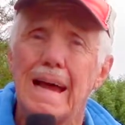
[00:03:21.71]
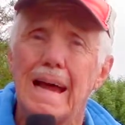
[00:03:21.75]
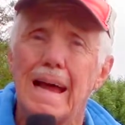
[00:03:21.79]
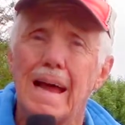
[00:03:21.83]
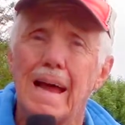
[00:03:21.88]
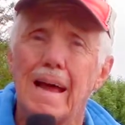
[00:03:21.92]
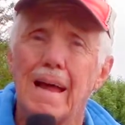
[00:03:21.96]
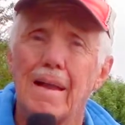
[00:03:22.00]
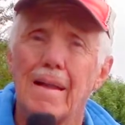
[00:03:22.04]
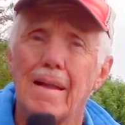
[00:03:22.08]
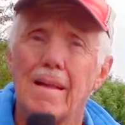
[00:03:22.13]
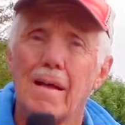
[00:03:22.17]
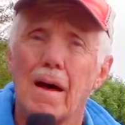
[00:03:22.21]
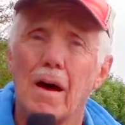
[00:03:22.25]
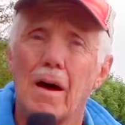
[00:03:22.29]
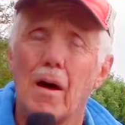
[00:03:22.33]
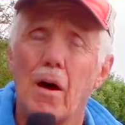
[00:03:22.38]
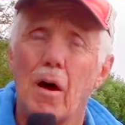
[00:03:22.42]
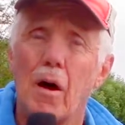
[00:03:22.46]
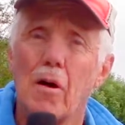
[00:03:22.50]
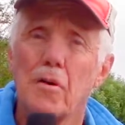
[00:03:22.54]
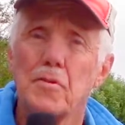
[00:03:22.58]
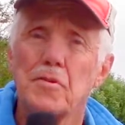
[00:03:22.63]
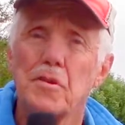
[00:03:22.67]
And
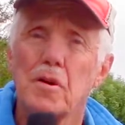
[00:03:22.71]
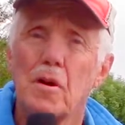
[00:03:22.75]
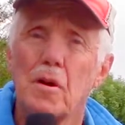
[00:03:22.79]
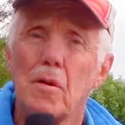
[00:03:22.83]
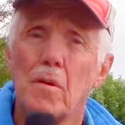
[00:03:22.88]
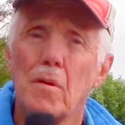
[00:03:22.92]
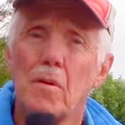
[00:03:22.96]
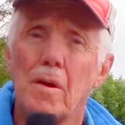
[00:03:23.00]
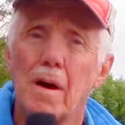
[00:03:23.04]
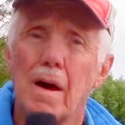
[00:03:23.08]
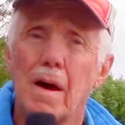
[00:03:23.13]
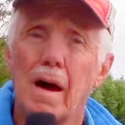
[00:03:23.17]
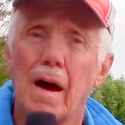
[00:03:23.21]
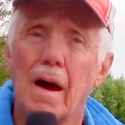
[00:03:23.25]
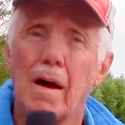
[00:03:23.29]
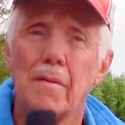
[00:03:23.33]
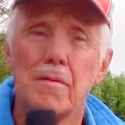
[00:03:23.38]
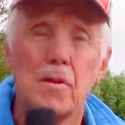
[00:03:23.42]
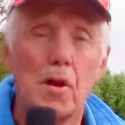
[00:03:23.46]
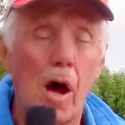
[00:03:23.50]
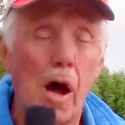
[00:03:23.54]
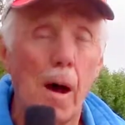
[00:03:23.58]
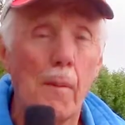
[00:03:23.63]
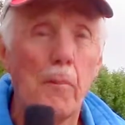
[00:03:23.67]
also
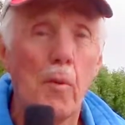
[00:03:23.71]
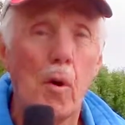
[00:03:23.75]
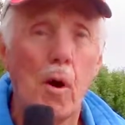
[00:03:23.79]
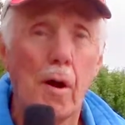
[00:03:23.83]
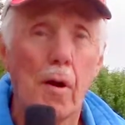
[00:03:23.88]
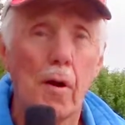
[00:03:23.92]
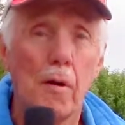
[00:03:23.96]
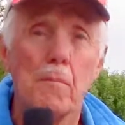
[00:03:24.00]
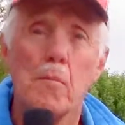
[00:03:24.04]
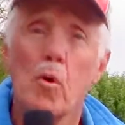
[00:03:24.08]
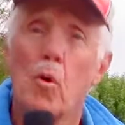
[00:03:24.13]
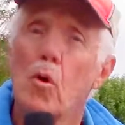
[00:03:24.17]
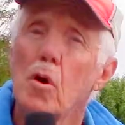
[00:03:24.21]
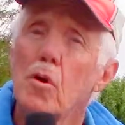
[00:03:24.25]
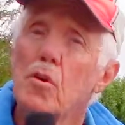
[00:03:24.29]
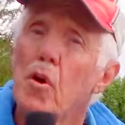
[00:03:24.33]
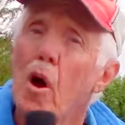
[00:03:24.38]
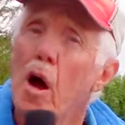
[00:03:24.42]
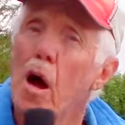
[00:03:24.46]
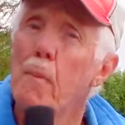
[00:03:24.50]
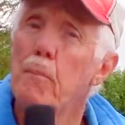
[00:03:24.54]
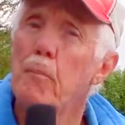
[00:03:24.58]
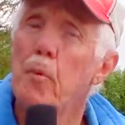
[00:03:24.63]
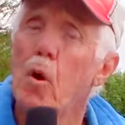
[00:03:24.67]
topwater, more
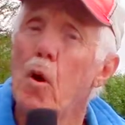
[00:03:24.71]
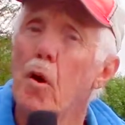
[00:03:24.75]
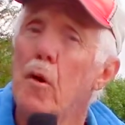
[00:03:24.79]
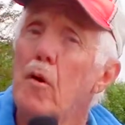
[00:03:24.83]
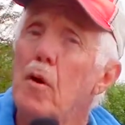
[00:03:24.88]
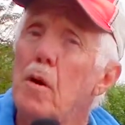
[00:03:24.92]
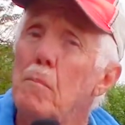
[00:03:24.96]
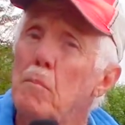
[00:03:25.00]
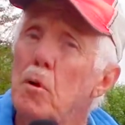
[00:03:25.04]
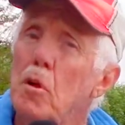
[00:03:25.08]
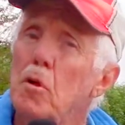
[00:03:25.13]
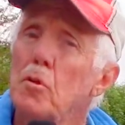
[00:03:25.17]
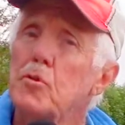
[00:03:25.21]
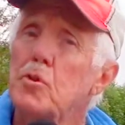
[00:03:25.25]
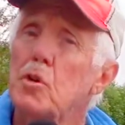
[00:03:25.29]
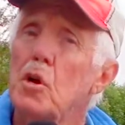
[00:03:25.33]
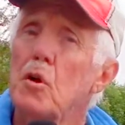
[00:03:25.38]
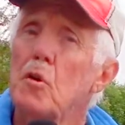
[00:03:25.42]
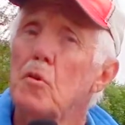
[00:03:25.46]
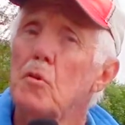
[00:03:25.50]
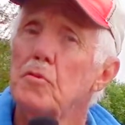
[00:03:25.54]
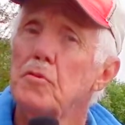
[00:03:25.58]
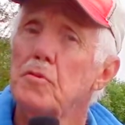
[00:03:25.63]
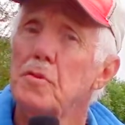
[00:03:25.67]
topwater at Bull
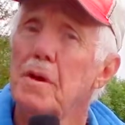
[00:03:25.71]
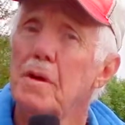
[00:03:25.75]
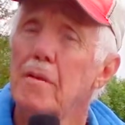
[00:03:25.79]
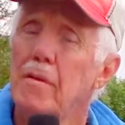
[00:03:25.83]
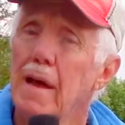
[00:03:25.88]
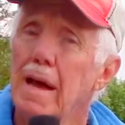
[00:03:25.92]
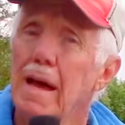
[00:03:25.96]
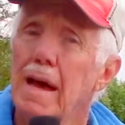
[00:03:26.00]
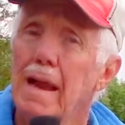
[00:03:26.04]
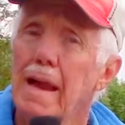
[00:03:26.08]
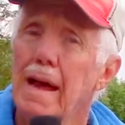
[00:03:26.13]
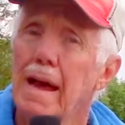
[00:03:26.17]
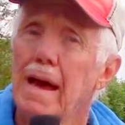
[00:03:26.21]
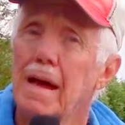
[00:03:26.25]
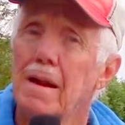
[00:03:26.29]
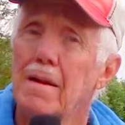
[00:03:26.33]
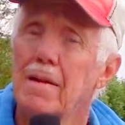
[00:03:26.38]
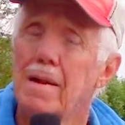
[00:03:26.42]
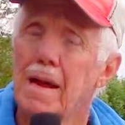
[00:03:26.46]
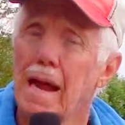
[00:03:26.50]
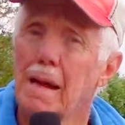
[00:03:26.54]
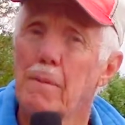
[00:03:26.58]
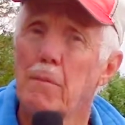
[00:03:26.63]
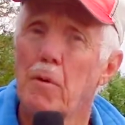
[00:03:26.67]
Shoals than at
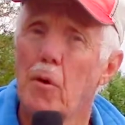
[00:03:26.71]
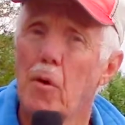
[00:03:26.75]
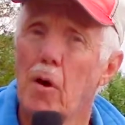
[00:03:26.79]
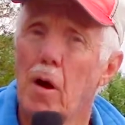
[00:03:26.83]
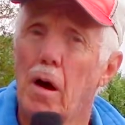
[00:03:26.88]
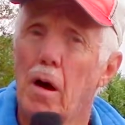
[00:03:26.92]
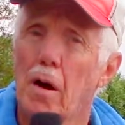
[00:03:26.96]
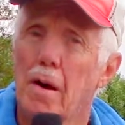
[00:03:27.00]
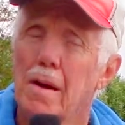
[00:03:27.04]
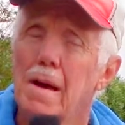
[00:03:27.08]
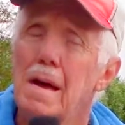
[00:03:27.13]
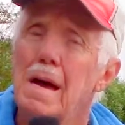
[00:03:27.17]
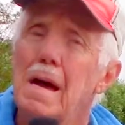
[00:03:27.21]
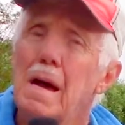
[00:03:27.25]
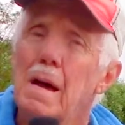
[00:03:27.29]
Table Rock.